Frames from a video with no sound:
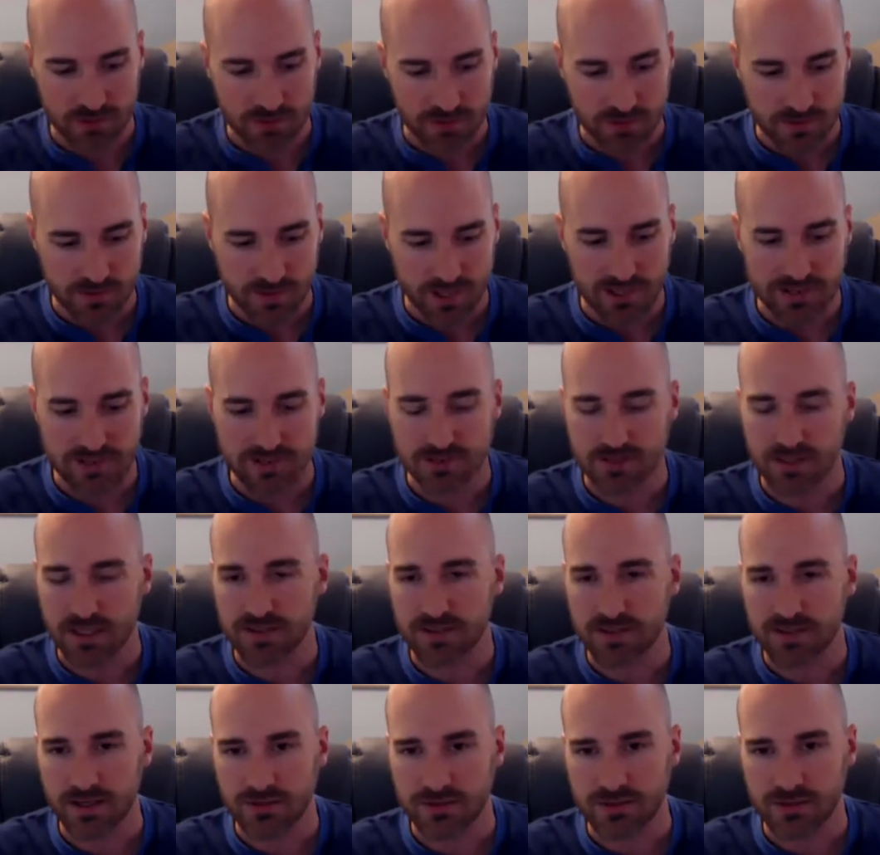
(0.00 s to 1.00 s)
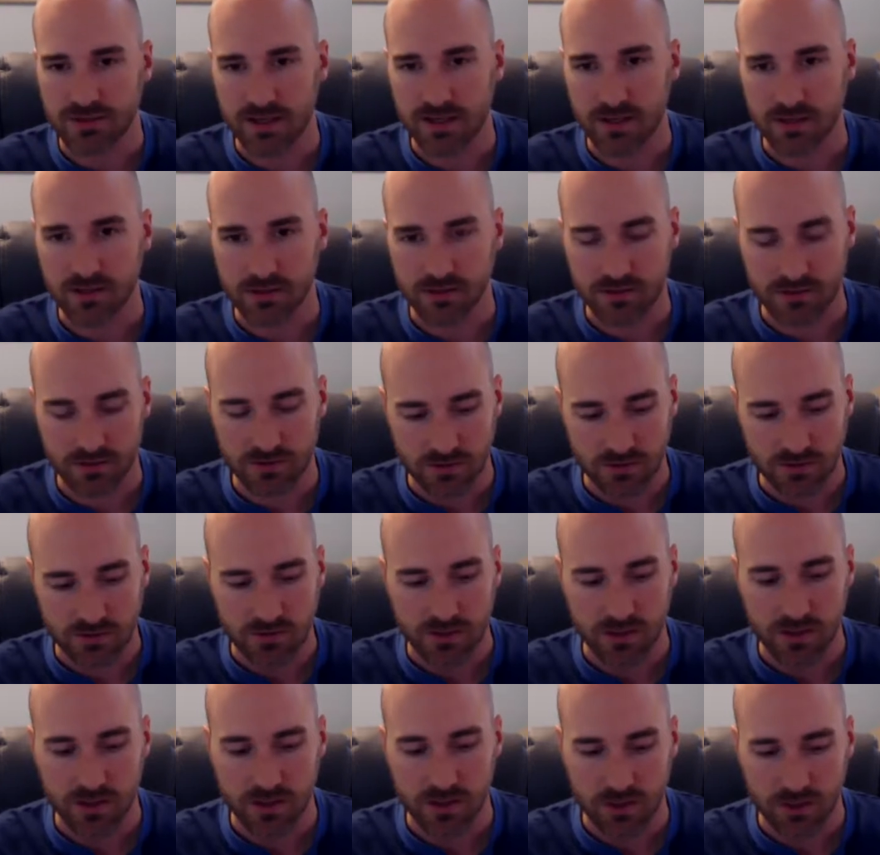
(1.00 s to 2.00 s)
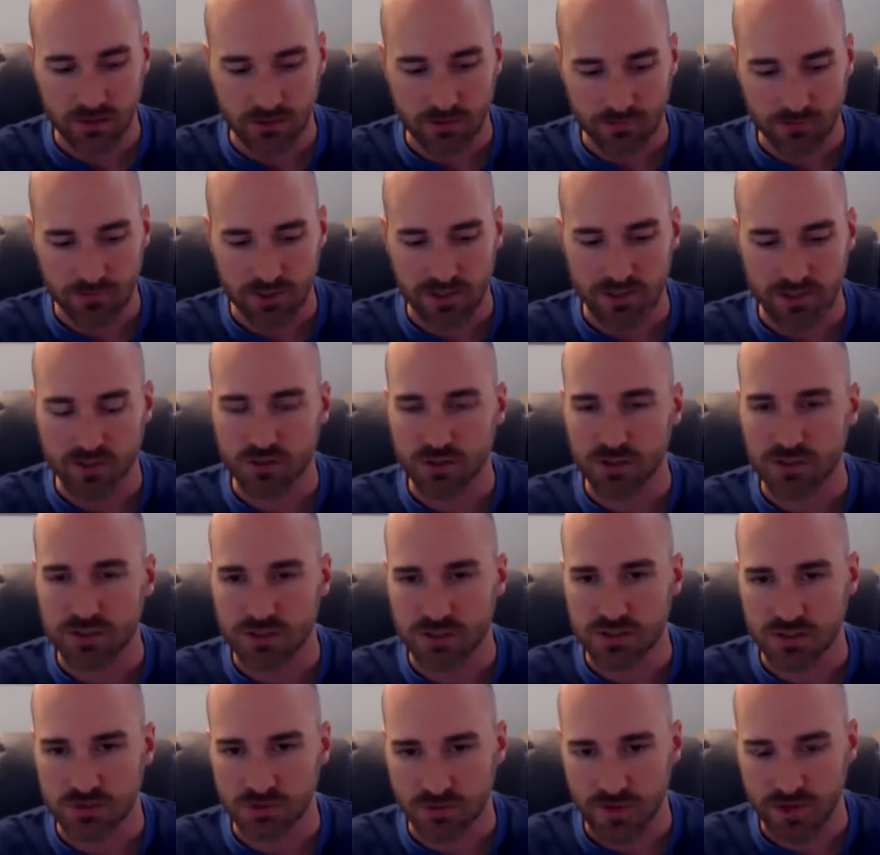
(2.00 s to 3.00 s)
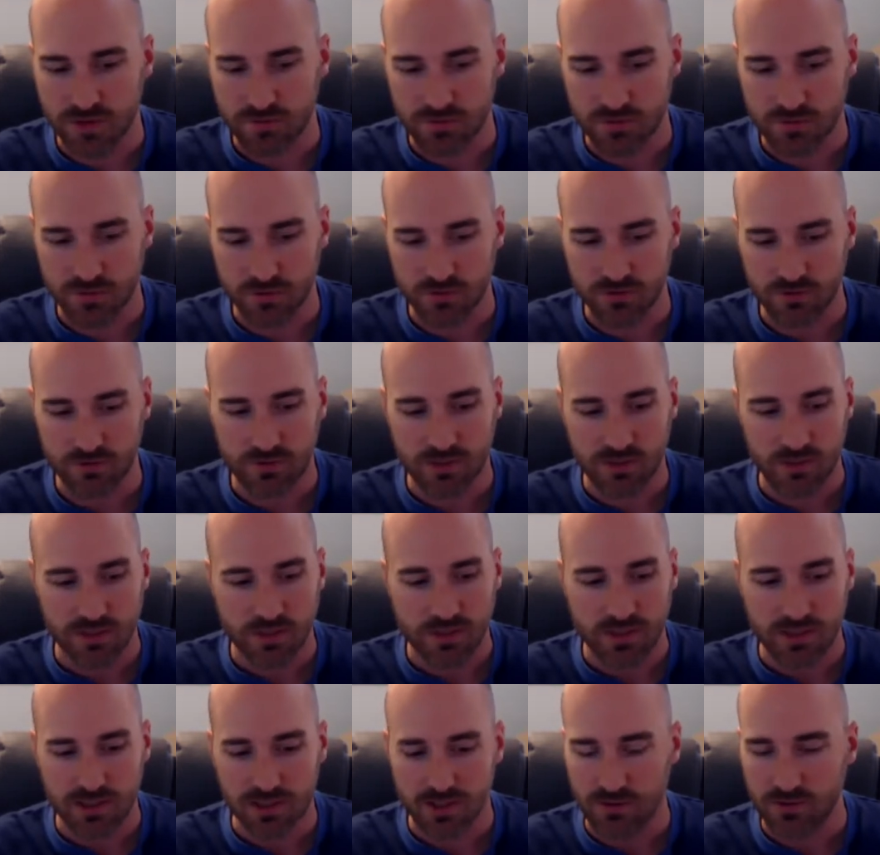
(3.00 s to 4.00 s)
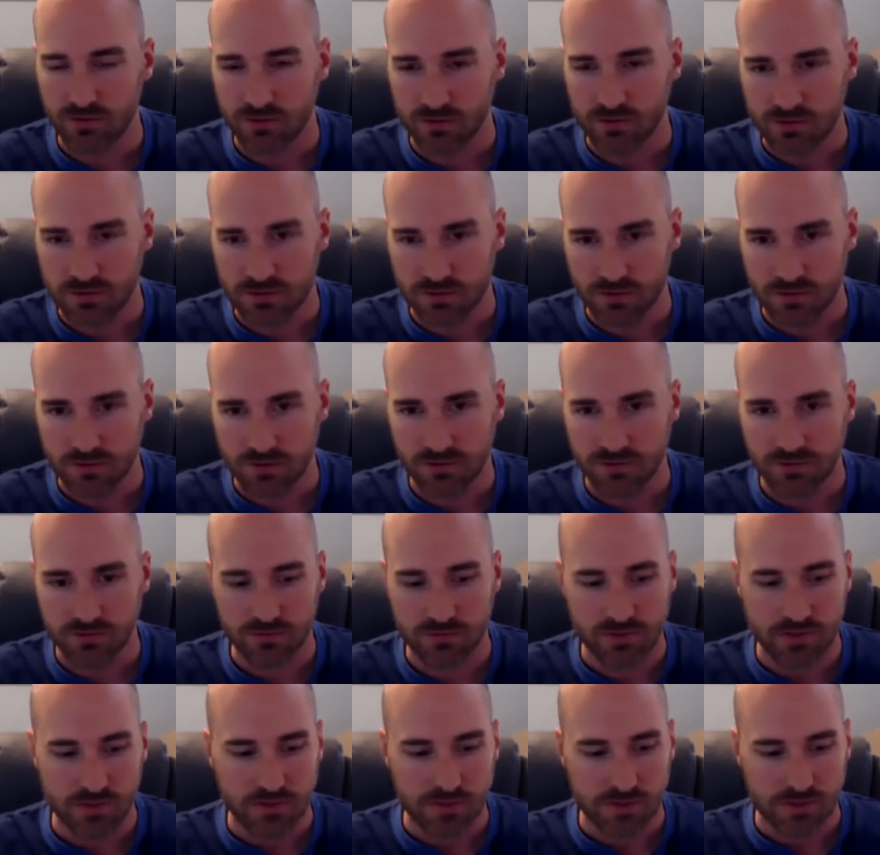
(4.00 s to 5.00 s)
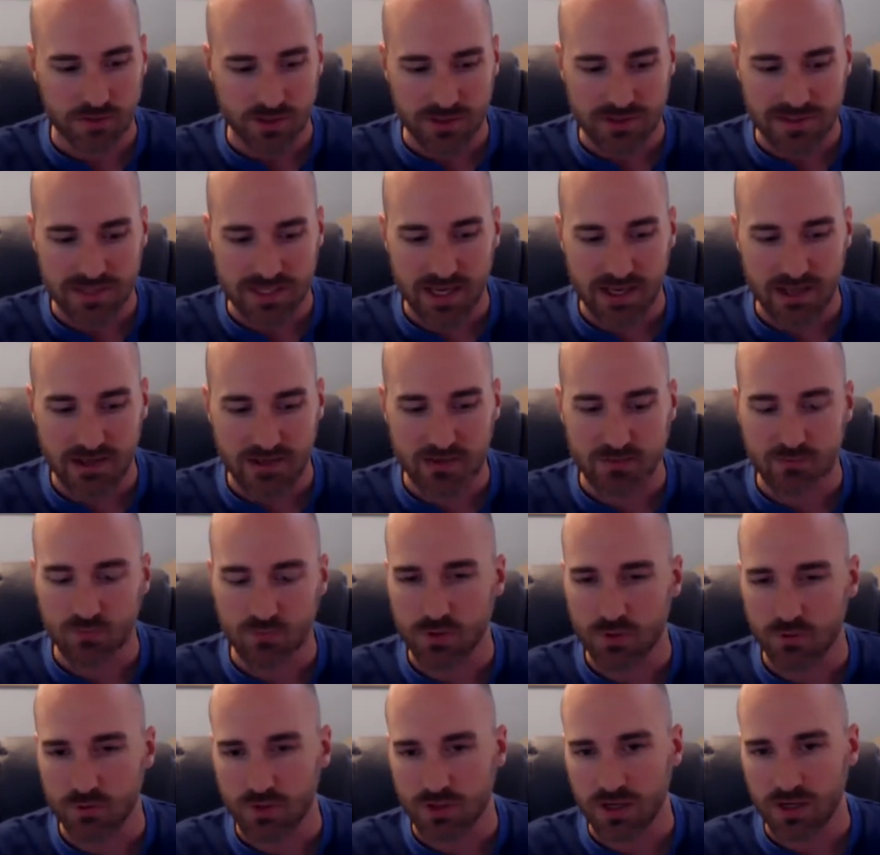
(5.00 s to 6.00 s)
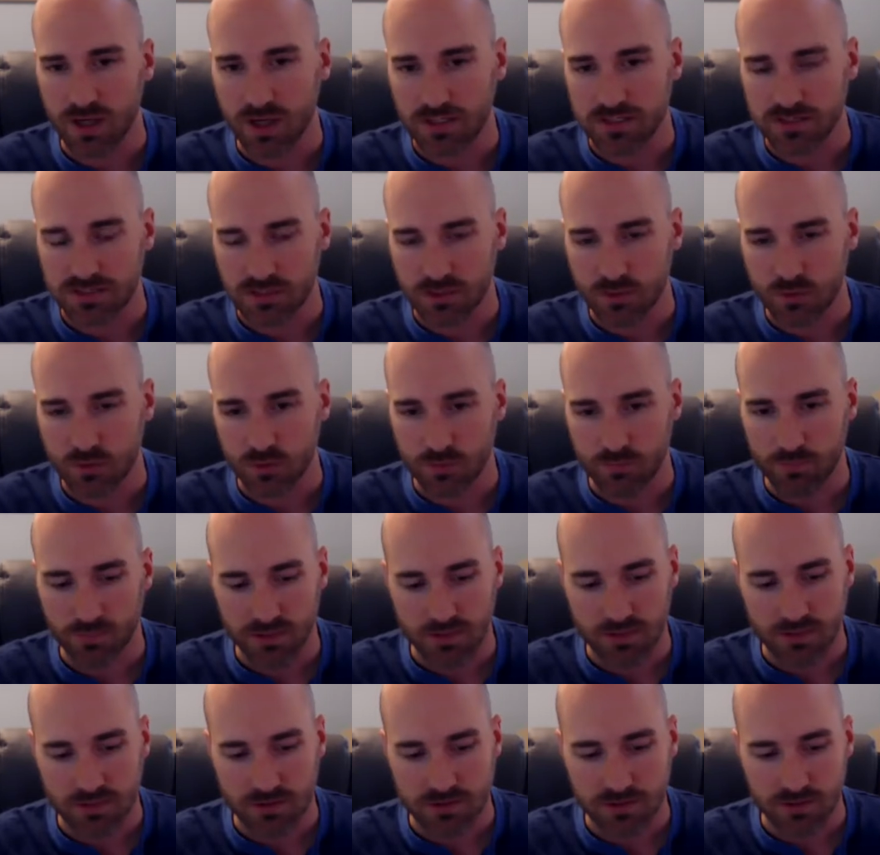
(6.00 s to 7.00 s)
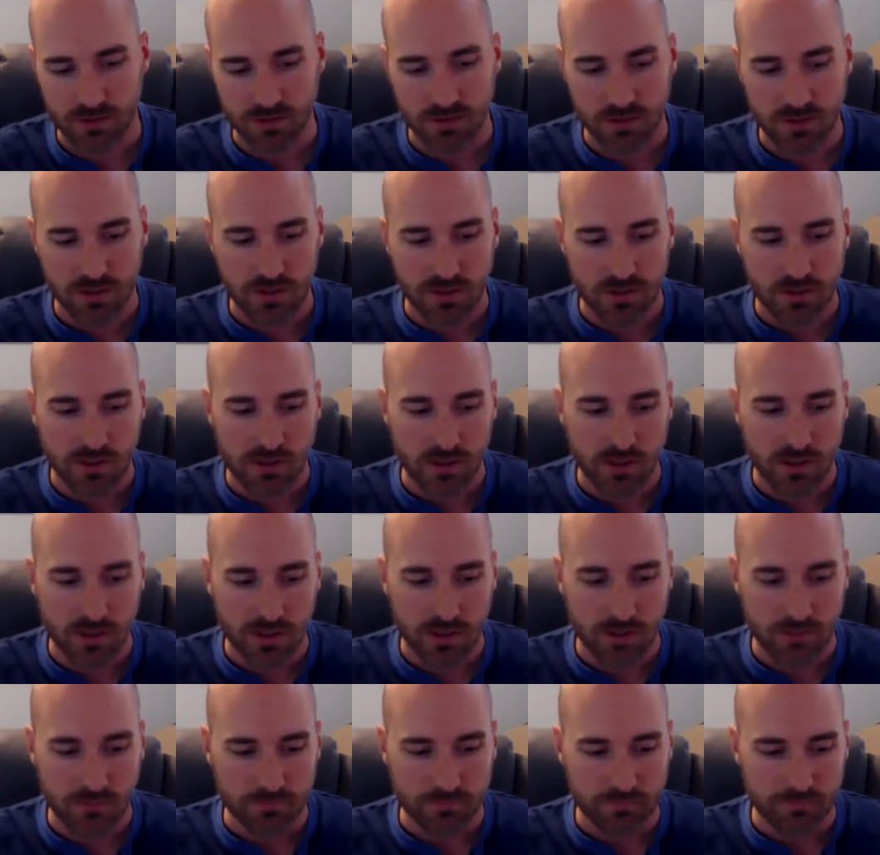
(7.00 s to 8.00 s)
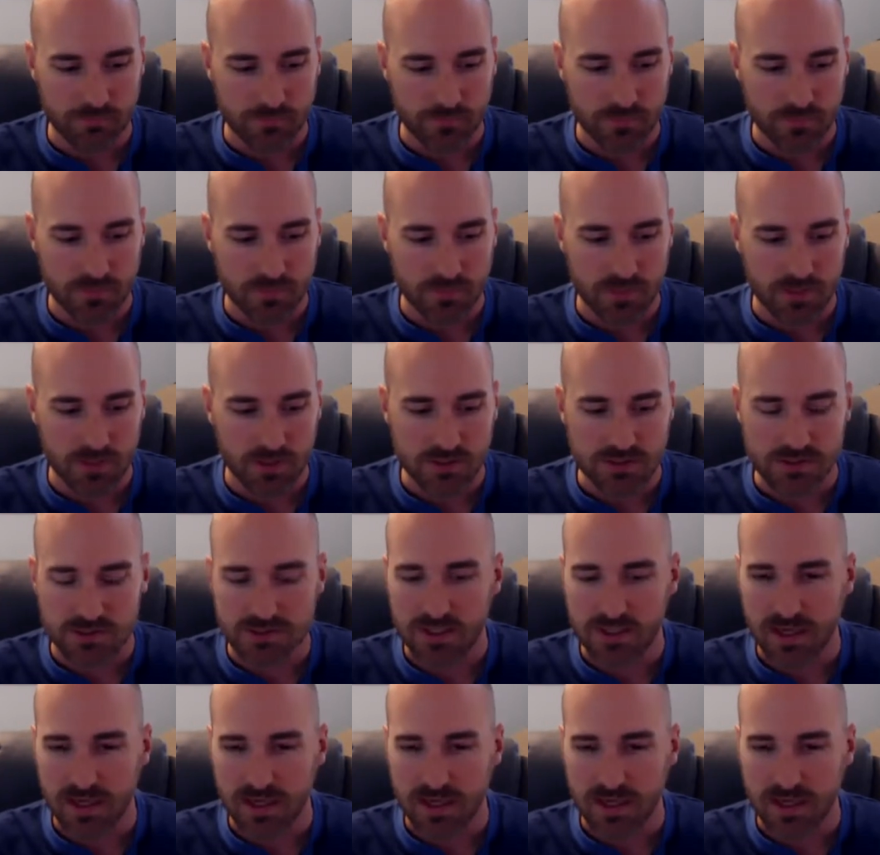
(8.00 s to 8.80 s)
that's a $10,000 increase in your revenue. And it only took you a tenth of what it would cost in equipment. So it's